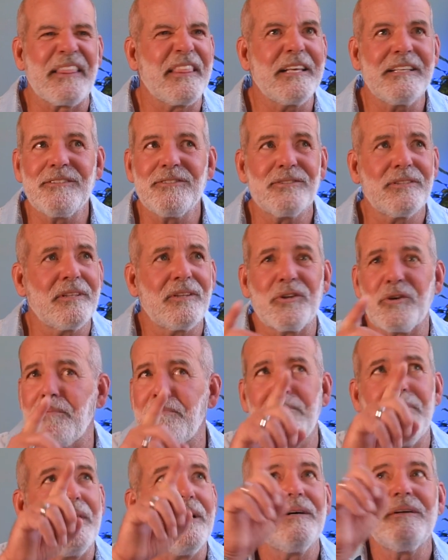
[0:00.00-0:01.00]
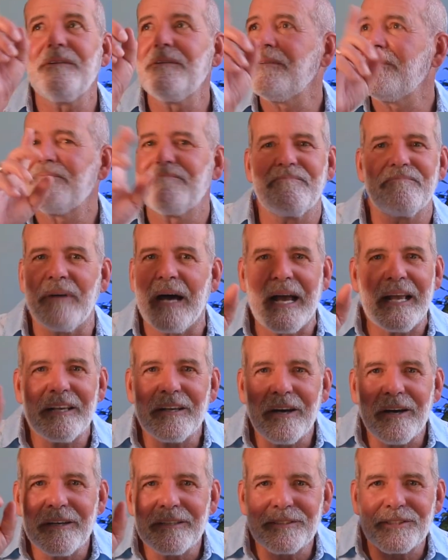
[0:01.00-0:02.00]
think there's a little bell
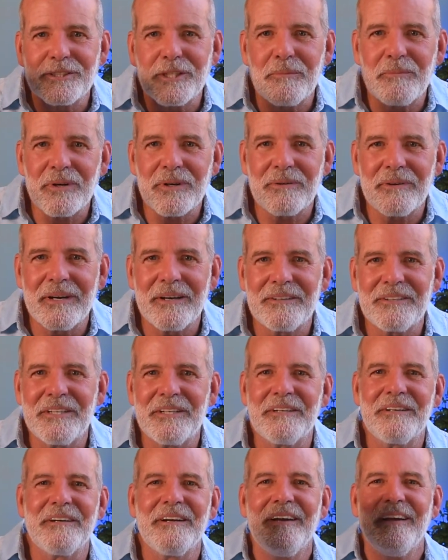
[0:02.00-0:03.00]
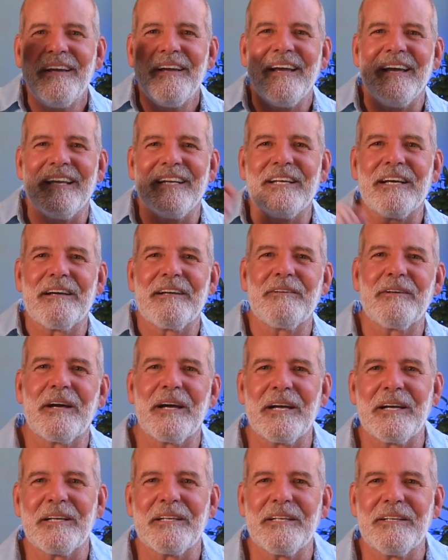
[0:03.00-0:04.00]
icon somewhere around here. And
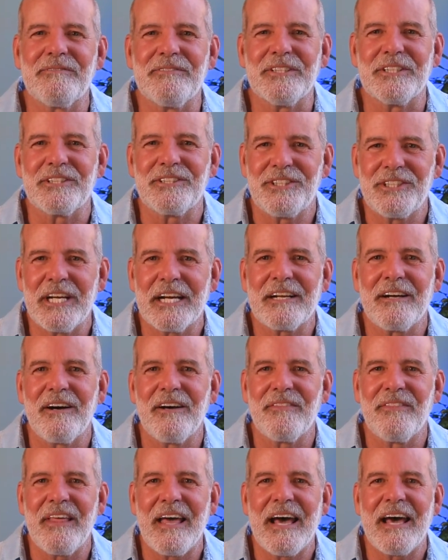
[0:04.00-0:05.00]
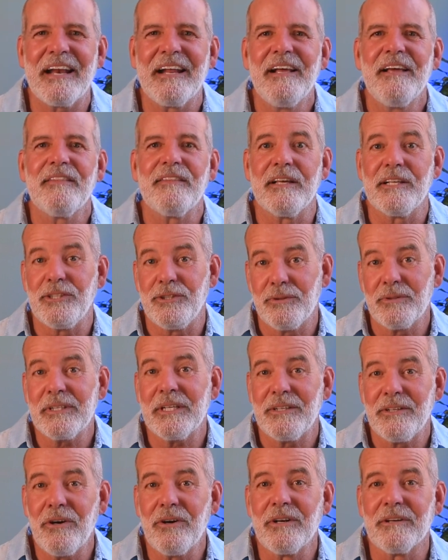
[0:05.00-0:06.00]
if you check on that, then you'll
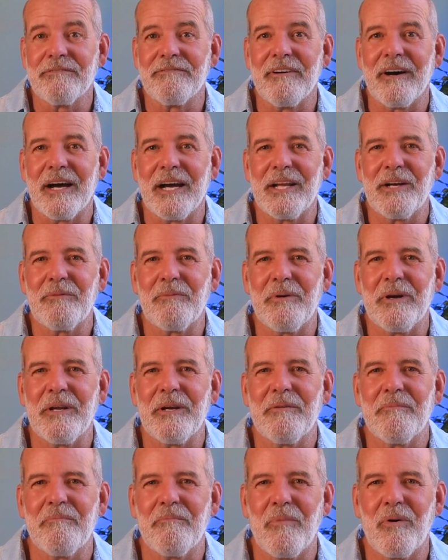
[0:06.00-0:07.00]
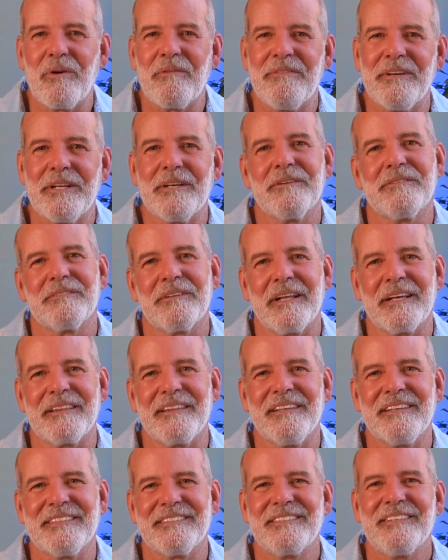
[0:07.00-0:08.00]
get notified when more videos like
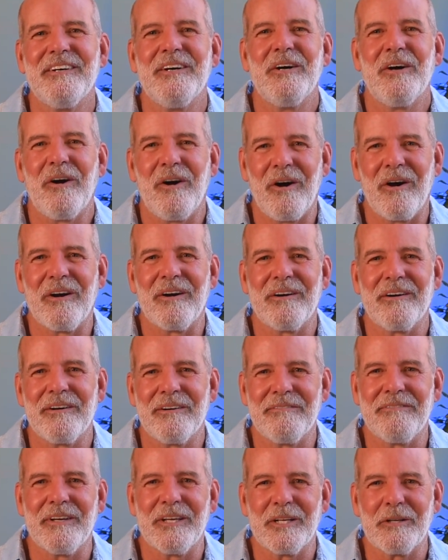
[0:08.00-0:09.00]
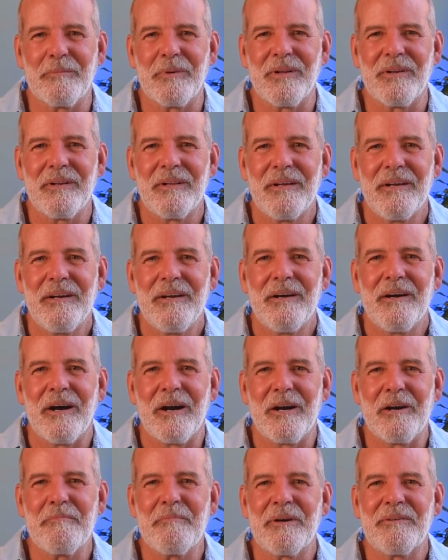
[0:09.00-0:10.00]
this are available.
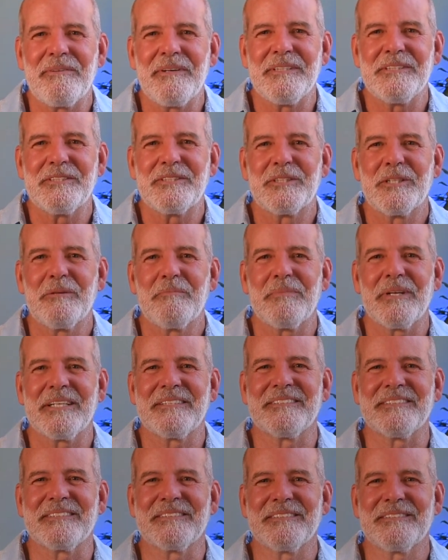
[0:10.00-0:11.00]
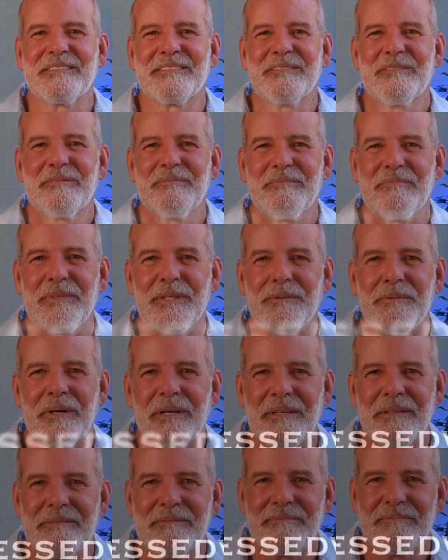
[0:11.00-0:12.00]
All right, my friends, blessings. Be
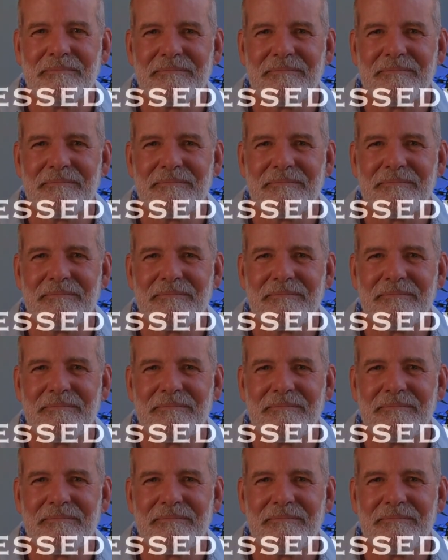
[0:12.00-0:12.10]
well.